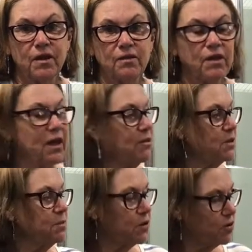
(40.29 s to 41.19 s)
The other
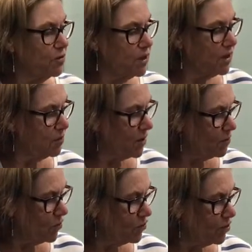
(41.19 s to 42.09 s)
special thing about
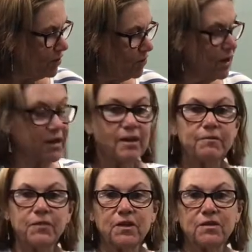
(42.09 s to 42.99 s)
my generator
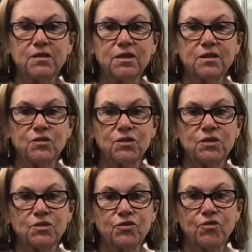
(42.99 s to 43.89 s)
is that it's an
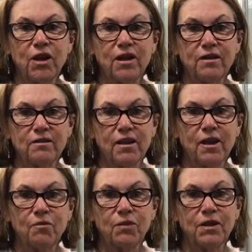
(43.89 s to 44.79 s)
Australian
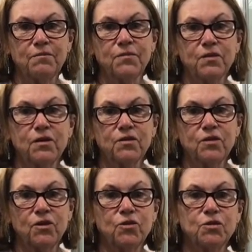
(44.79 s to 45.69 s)
company, so
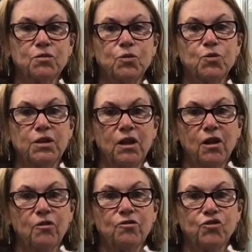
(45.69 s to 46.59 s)
you're supporting
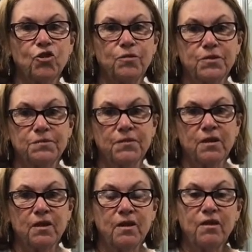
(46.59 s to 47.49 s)
local jobs.
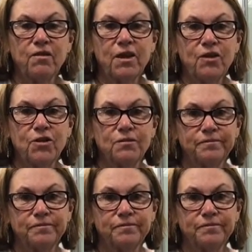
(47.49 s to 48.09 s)
Thank you.